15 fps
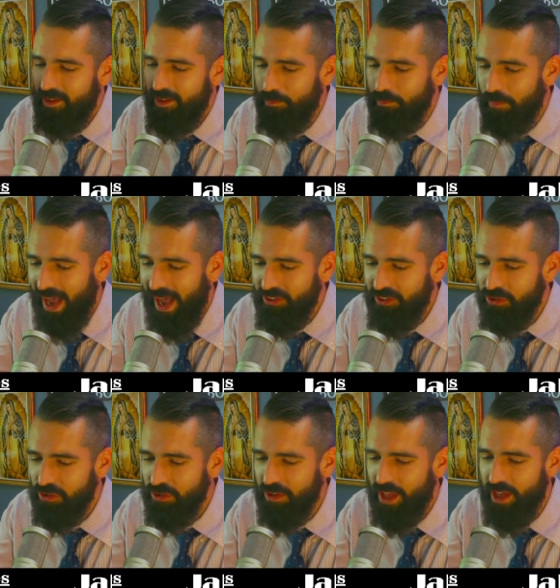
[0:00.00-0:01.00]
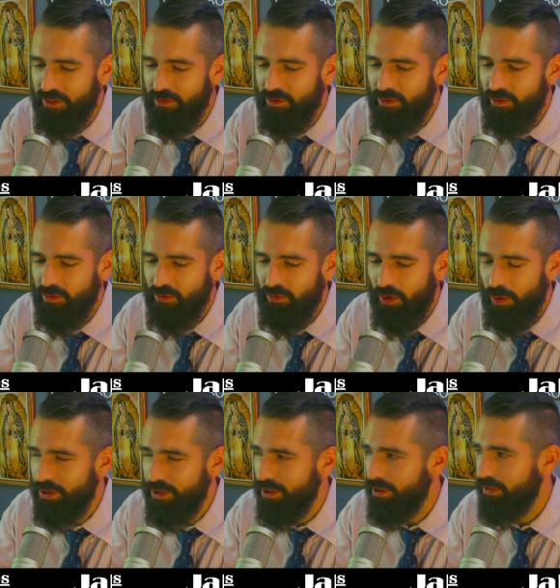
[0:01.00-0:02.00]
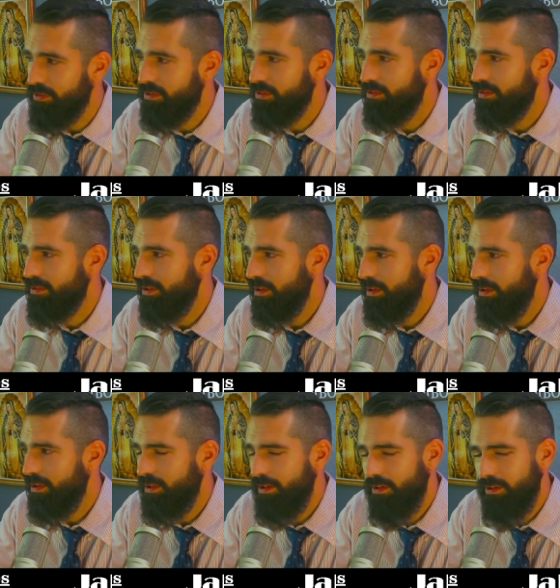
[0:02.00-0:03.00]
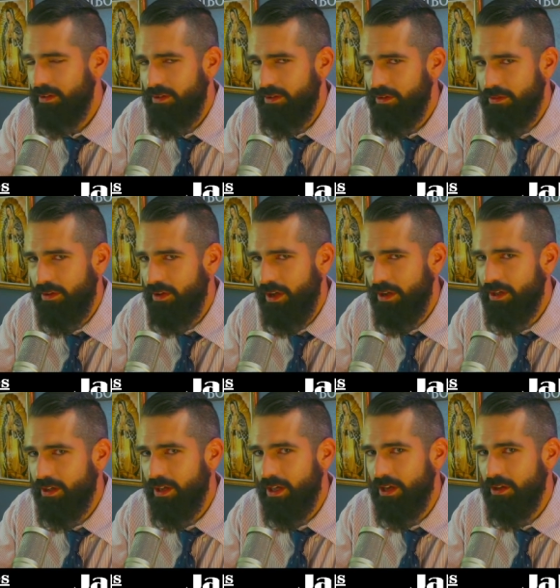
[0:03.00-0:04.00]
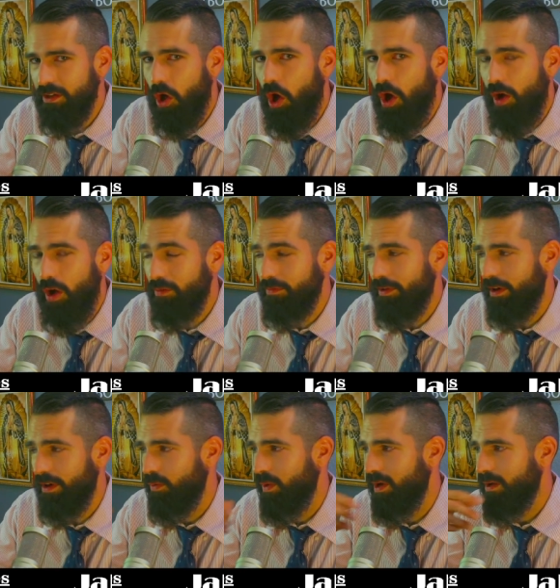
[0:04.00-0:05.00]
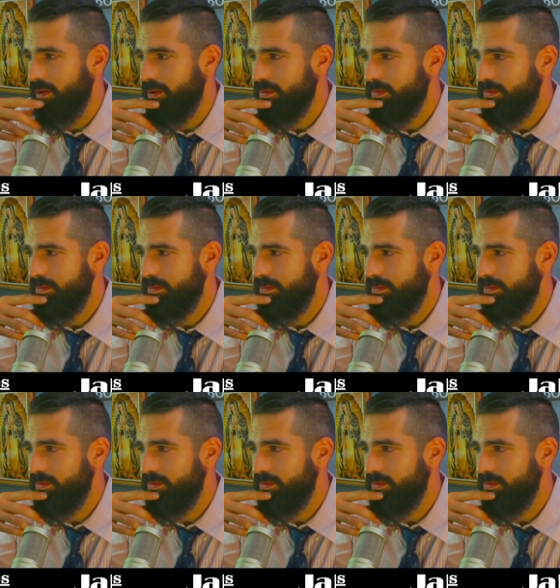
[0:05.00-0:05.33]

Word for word: Basil and Photius, uh, they're not going to get along very well.